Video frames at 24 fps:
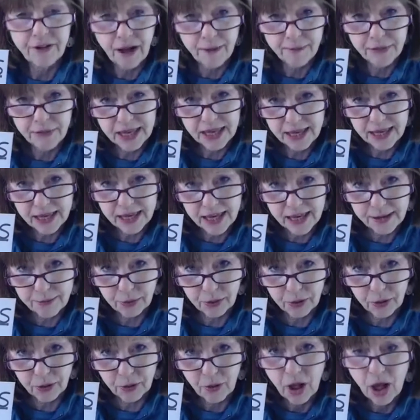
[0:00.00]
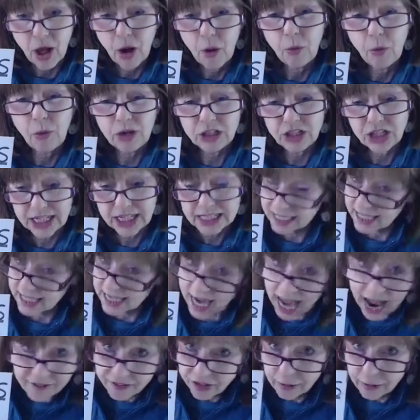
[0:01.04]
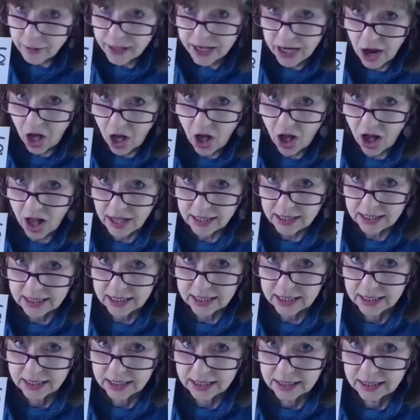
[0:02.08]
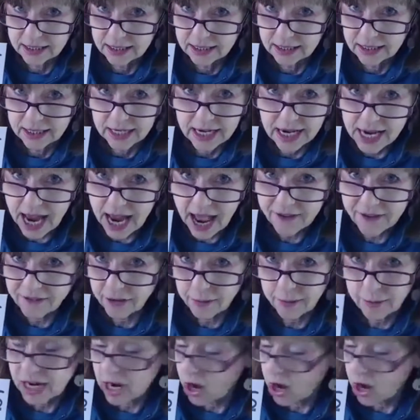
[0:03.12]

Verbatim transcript: from the Hebrew, which has never been lost, never